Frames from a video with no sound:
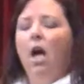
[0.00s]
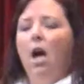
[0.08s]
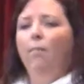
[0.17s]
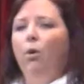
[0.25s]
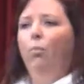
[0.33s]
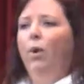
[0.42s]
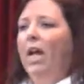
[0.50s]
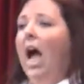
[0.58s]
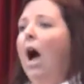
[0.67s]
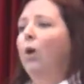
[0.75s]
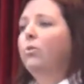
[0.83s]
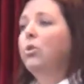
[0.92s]
Um, we
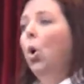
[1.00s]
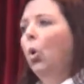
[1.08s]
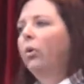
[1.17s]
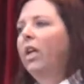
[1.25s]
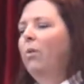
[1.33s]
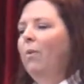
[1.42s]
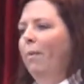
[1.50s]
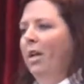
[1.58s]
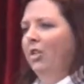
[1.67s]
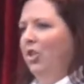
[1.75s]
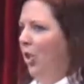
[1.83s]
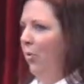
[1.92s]
house only women
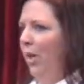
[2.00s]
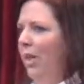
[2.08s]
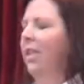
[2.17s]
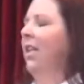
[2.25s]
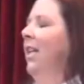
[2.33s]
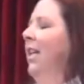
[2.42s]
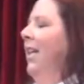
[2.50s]
and children.